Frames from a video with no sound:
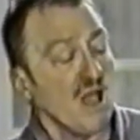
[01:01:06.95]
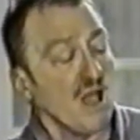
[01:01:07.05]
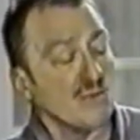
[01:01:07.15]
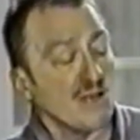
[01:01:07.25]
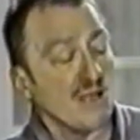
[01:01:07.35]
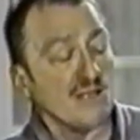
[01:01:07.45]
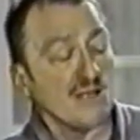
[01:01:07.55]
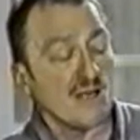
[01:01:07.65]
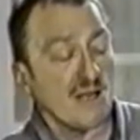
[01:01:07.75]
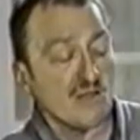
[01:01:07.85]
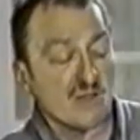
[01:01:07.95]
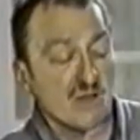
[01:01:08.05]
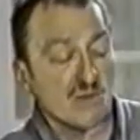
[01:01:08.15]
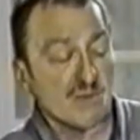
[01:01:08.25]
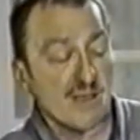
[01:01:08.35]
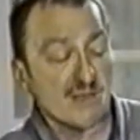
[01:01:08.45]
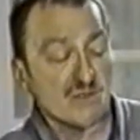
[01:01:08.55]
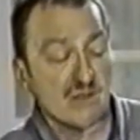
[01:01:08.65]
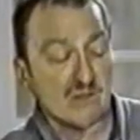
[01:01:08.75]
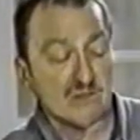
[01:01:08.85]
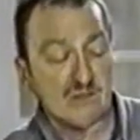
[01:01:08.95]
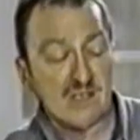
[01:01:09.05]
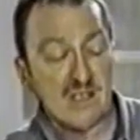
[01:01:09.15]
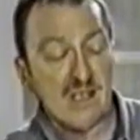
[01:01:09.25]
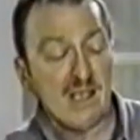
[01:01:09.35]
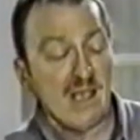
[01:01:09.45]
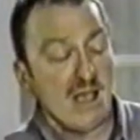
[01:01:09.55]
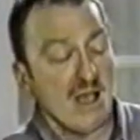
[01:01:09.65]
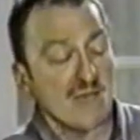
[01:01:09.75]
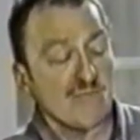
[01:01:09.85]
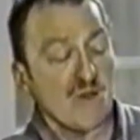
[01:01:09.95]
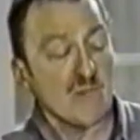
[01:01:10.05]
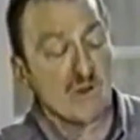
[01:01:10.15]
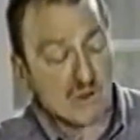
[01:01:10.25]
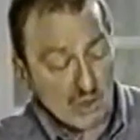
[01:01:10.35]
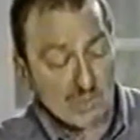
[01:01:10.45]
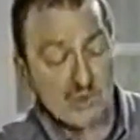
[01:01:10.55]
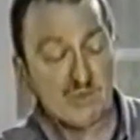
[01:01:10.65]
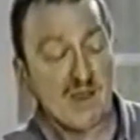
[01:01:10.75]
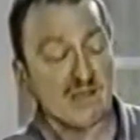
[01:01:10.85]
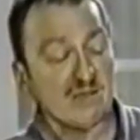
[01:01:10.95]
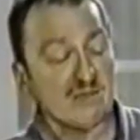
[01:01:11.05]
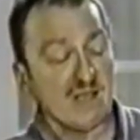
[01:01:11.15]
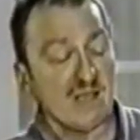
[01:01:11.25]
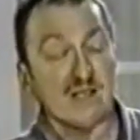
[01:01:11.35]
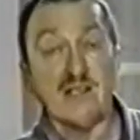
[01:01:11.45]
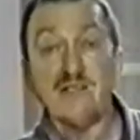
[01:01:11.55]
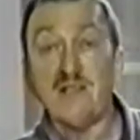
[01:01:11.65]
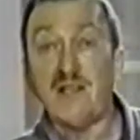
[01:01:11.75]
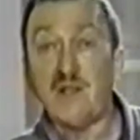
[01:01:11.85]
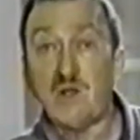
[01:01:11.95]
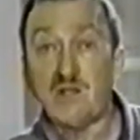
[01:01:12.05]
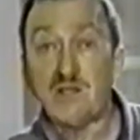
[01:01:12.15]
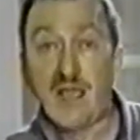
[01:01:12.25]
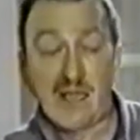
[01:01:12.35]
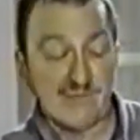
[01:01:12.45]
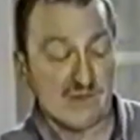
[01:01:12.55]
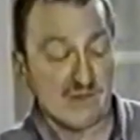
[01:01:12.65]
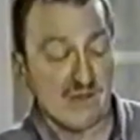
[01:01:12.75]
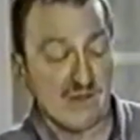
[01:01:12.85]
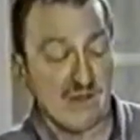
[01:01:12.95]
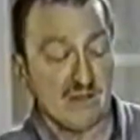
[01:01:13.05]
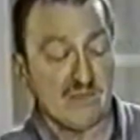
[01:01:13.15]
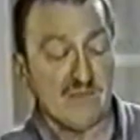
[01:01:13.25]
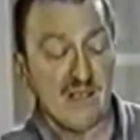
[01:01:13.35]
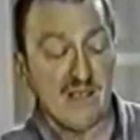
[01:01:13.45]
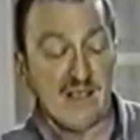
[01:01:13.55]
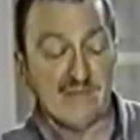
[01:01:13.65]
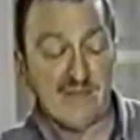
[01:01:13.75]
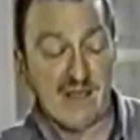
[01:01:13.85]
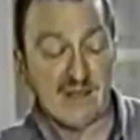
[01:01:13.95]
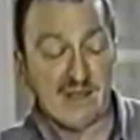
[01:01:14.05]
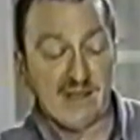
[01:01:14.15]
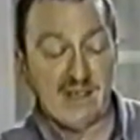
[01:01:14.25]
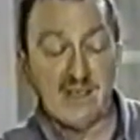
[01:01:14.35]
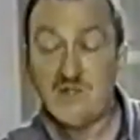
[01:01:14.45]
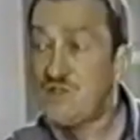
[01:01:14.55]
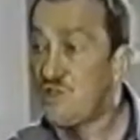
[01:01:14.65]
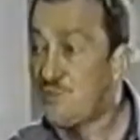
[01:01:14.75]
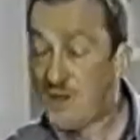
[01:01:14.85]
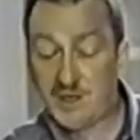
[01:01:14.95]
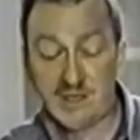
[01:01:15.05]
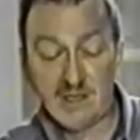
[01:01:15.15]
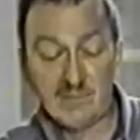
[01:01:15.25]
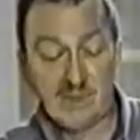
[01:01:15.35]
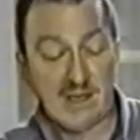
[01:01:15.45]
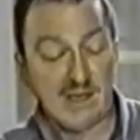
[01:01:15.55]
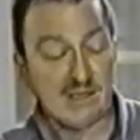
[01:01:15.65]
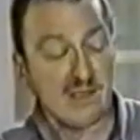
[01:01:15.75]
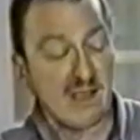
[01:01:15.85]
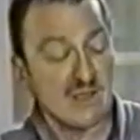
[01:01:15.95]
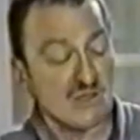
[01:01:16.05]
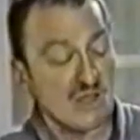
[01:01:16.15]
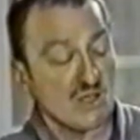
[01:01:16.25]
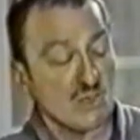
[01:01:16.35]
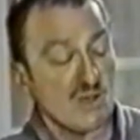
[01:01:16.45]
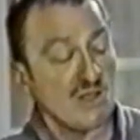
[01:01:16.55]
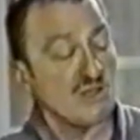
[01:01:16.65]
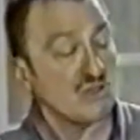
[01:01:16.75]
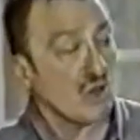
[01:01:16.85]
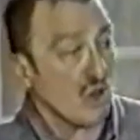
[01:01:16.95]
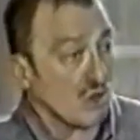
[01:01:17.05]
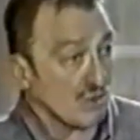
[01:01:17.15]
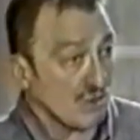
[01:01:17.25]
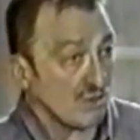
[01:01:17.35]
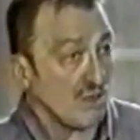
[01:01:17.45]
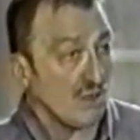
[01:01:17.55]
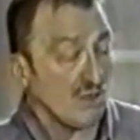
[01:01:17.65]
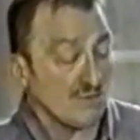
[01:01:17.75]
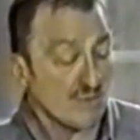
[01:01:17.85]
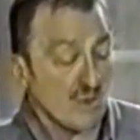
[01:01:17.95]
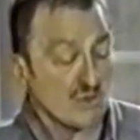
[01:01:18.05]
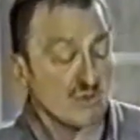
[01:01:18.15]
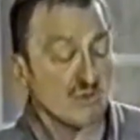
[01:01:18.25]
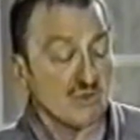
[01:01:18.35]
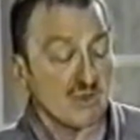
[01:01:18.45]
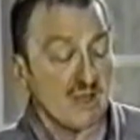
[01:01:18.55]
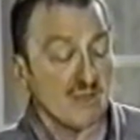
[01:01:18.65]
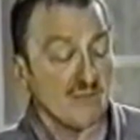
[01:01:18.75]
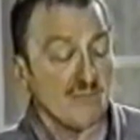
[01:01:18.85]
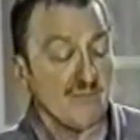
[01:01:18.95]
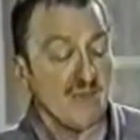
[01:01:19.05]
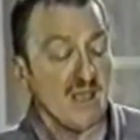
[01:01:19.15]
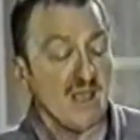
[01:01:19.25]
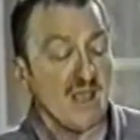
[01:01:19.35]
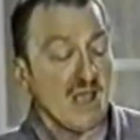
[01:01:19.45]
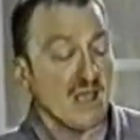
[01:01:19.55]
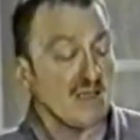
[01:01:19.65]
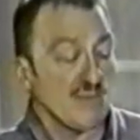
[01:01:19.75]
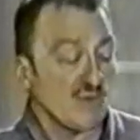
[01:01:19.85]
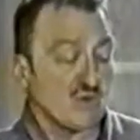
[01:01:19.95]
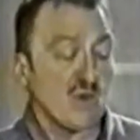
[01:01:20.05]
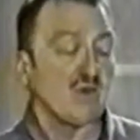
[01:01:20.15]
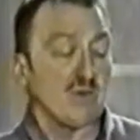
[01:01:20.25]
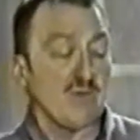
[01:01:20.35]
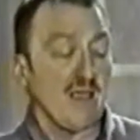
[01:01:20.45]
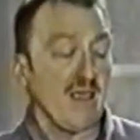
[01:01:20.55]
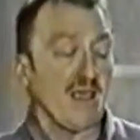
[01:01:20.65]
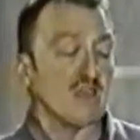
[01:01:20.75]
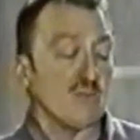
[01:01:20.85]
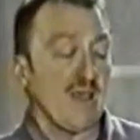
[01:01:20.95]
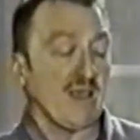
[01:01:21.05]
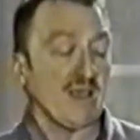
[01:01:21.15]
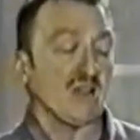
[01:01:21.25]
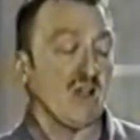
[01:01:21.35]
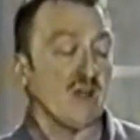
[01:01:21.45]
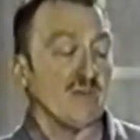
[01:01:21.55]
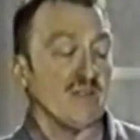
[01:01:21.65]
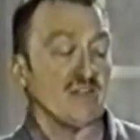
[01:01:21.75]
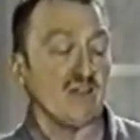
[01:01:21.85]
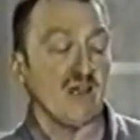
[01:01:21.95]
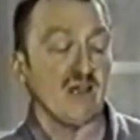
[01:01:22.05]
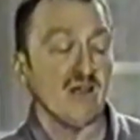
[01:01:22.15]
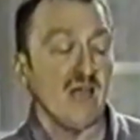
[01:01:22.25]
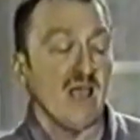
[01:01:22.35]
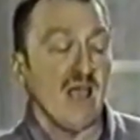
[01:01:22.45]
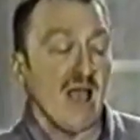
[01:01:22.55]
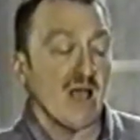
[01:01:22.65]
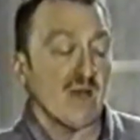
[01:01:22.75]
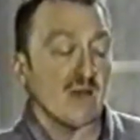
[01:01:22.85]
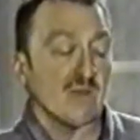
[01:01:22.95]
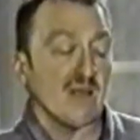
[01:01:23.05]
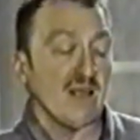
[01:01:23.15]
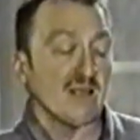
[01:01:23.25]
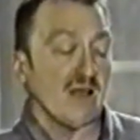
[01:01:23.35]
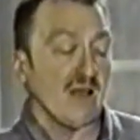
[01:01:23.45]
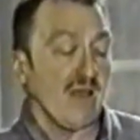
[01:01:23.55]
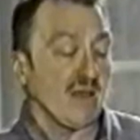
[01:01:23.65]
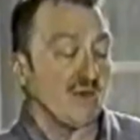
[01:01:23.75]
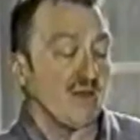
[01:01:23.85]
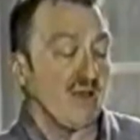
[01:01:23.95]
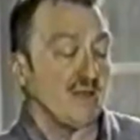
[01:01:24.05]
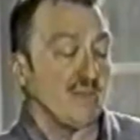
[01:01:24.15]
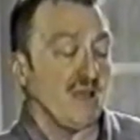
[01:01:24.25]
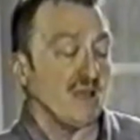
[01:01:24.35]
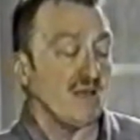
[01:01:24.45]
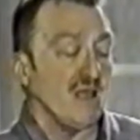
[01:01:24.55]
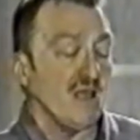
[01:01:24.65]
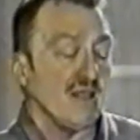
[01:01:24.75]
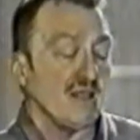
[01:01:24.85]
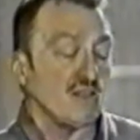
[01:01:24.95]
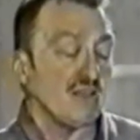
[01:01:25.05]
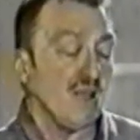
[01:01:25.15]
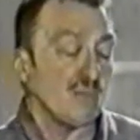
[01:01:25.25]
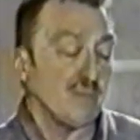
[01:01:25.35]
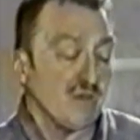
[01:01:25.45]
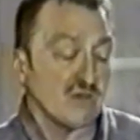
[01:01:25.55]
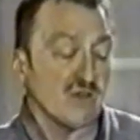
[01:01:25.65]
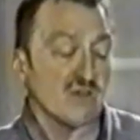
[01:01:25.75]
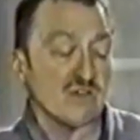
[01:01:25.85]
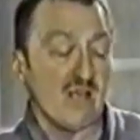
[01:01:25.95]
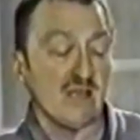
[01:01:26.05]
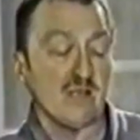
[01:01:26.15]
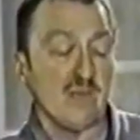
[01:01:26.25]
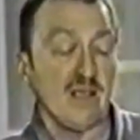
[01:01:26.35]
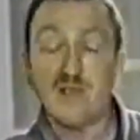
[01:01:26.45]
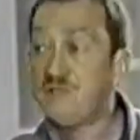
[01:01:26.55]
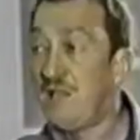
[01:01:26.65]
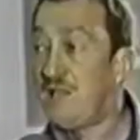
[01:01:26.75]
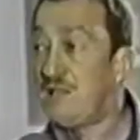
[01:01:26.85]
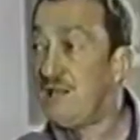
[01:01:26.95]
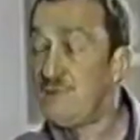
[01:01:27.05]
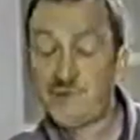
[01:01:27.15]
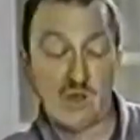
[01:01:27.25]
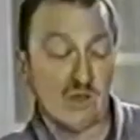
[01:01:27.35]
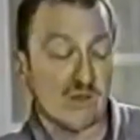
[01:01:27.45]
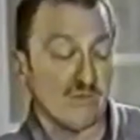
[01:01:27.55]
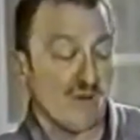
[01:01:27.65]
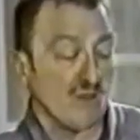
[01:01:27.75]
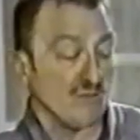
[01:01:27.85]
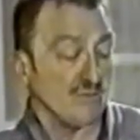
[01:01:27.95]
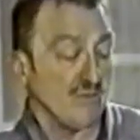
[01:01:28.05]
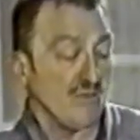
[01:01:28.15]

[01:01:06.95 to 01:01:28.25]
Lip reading: I related that I had shared with my consultant how from her perspective, Sandy's, it looked adversarial, and finally, despairing and bleak as she experienced the horror of emotional betrayal. I demonstrated with my hands banging on the arm of the chair how I had related how angry I had been that she kept misunderstanding me as saying that it was all her fault.